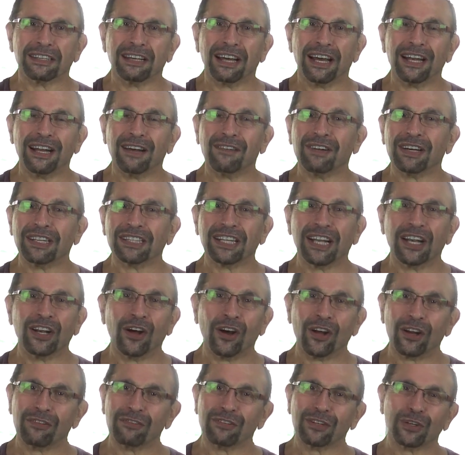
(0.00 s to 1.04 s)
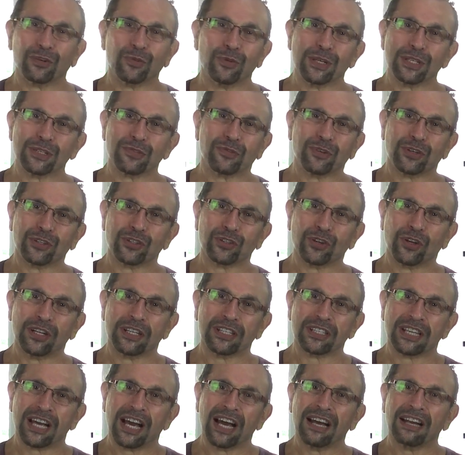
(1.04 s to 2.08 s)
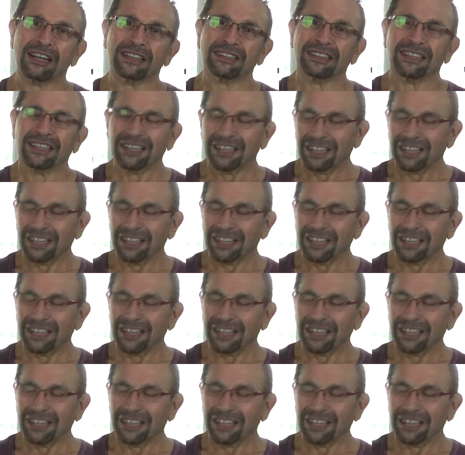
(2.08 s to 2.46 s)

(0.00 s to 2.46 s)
and I've had a lot of requests for Sholezard.